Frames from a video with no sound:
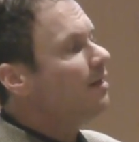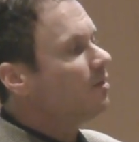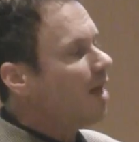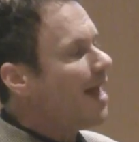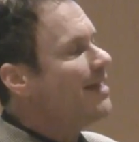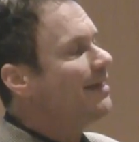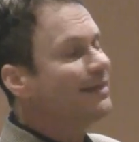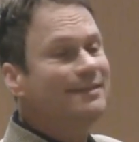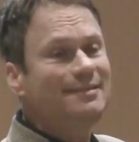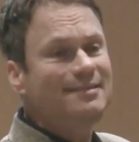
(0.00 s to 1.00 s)

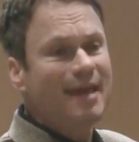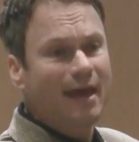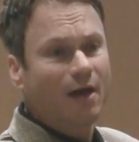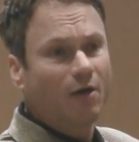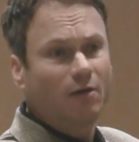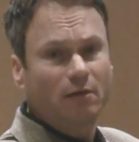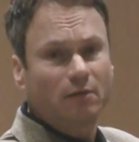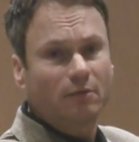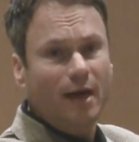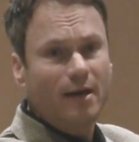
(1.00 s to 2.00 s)
like, tell,
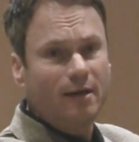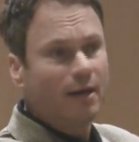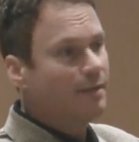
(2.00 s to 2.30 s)
right?